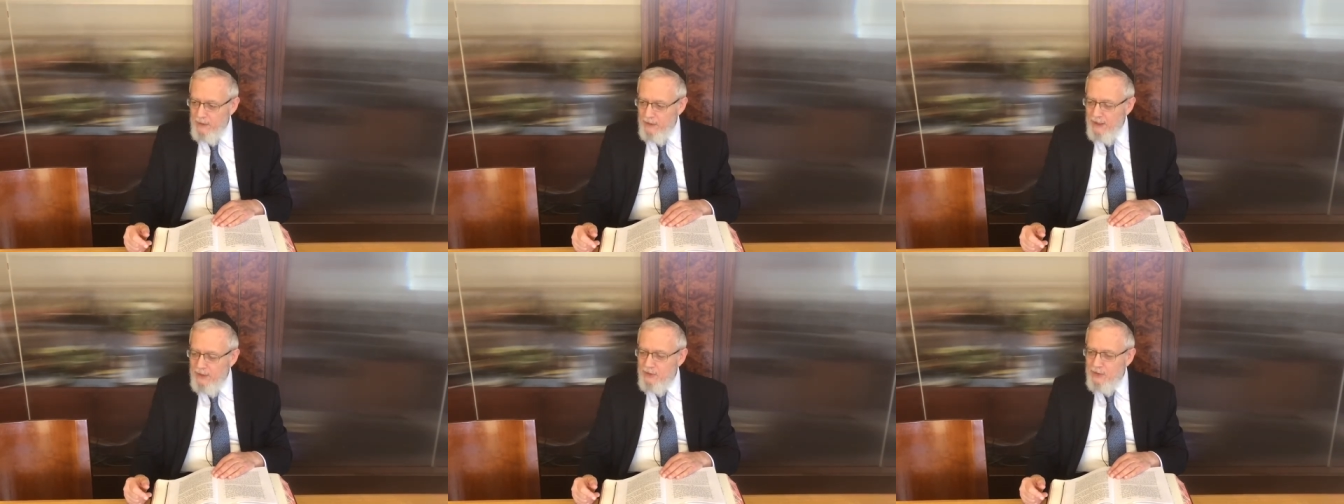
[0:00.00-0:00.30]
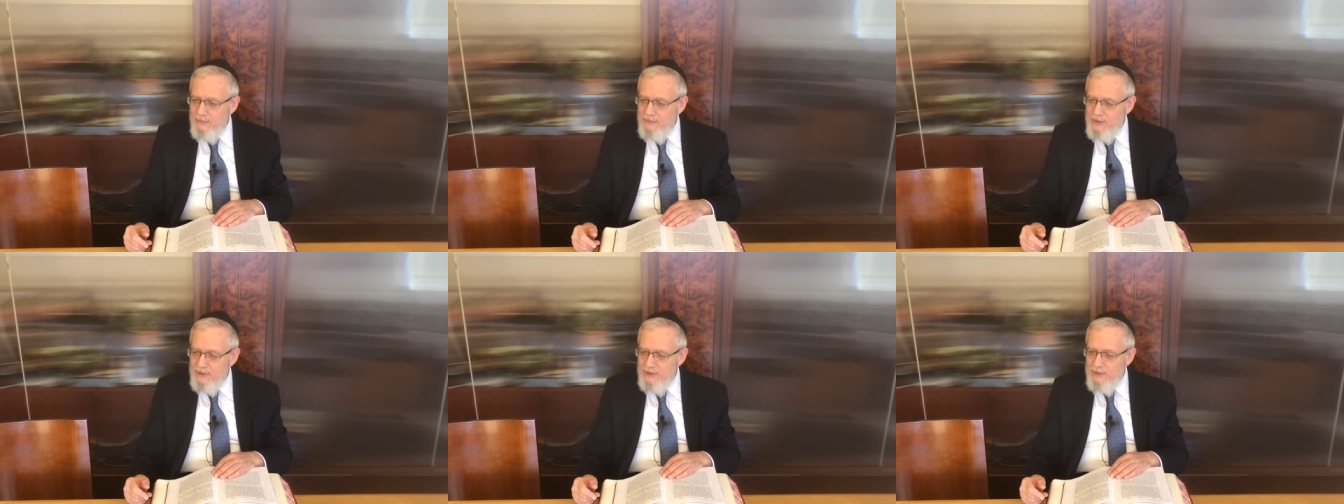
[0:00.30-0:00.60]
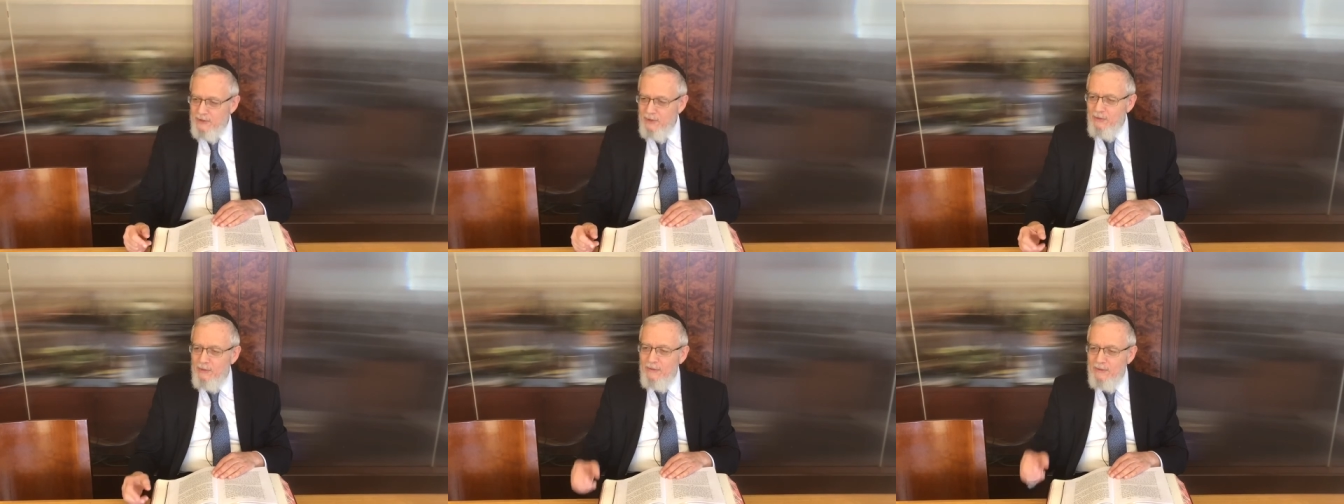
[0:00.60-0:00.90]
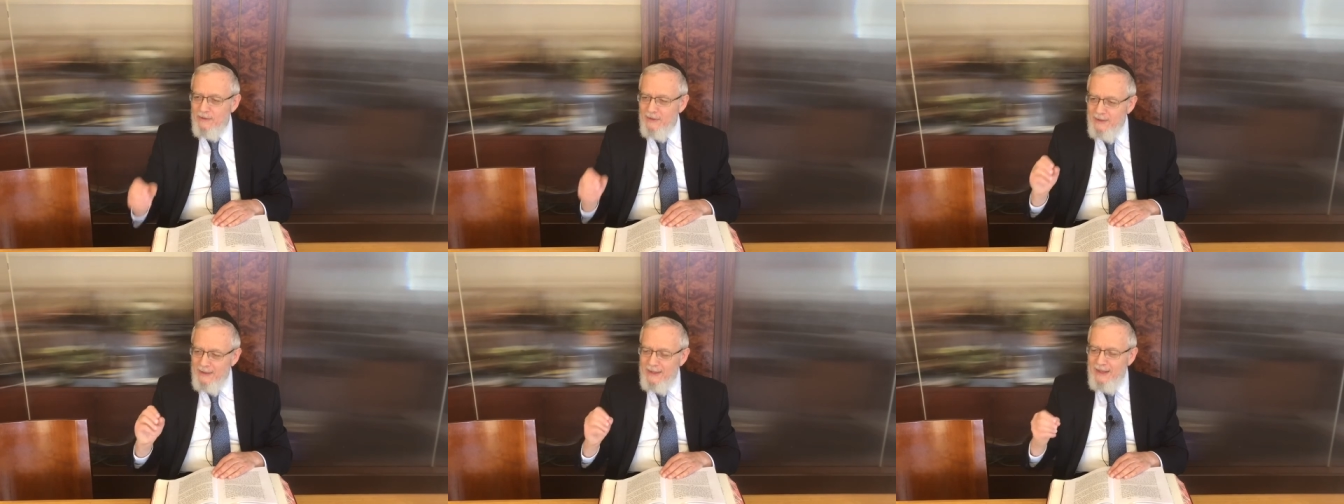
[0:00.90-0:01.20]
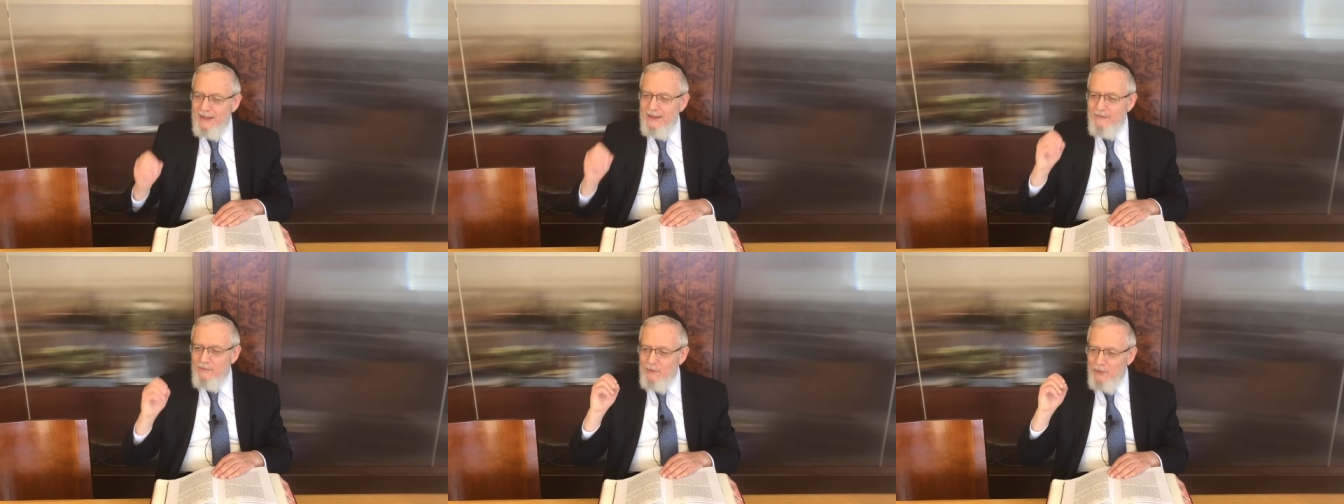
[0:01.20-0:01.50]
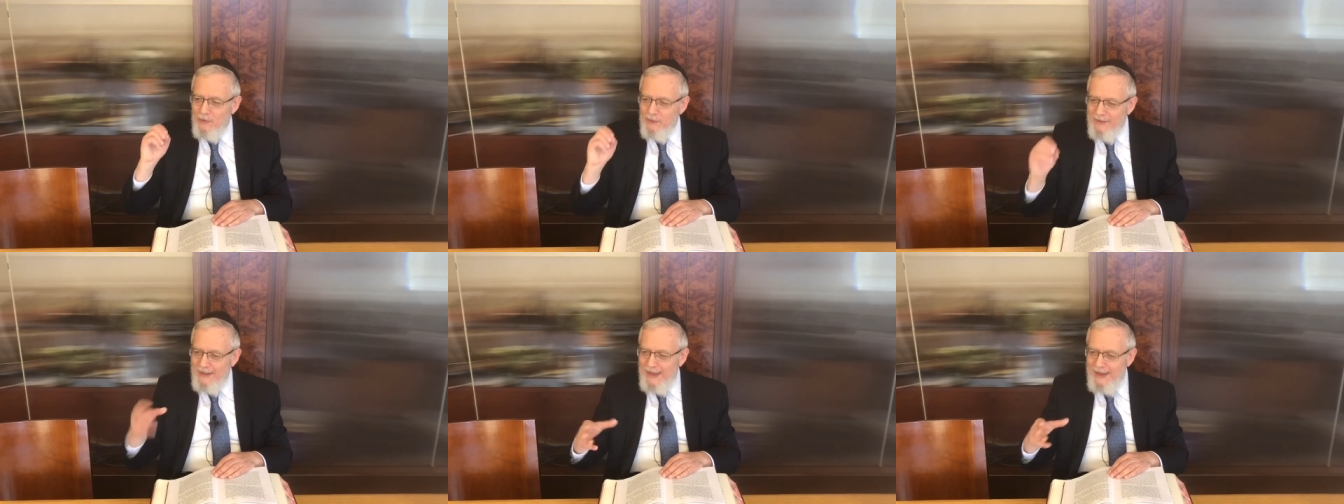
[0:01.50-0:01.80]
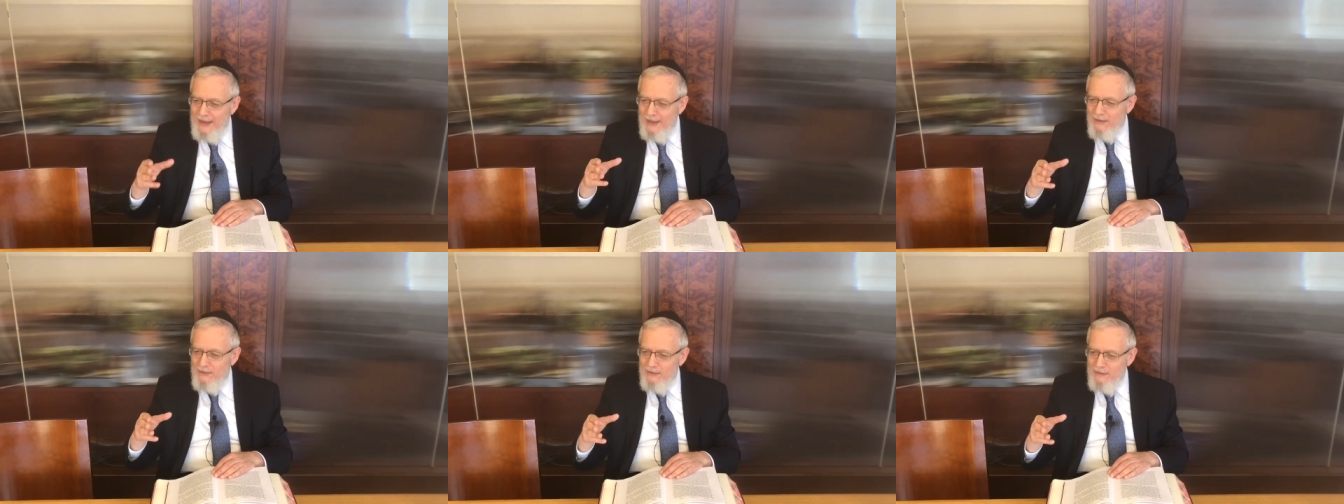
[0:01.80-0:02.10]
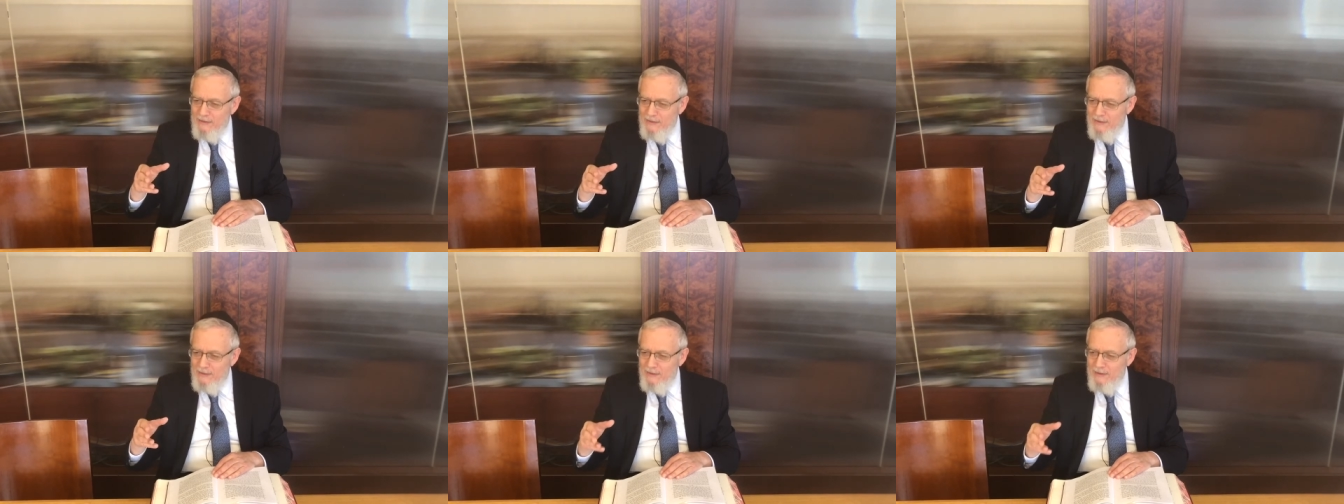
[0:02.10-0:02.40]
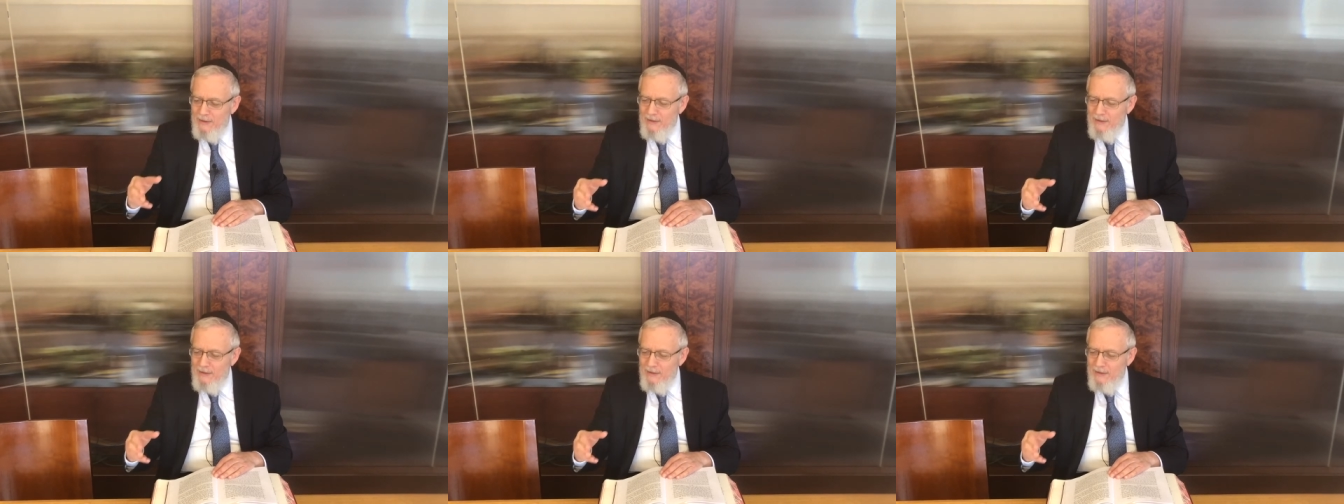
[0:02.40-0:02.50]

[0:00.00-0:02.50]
Hashem says, you know, leave your land,